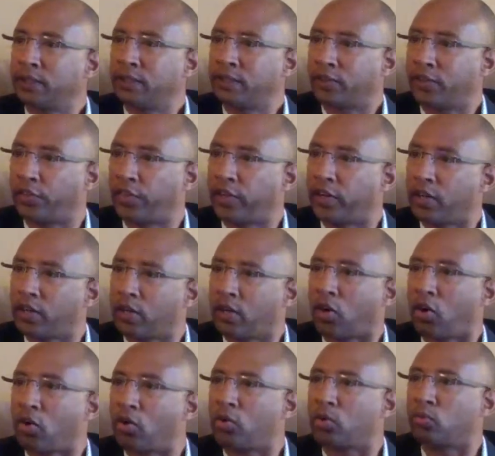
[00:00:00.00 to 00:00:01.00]
their
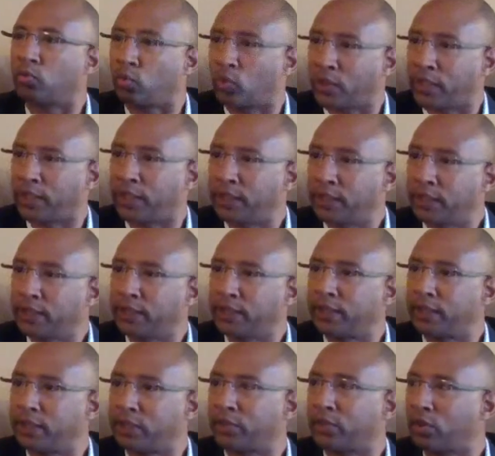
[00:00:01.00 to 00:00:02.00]
own way,
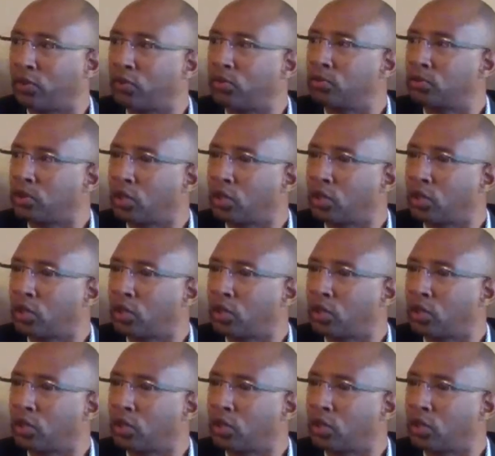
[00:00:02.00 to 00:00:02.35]
in their own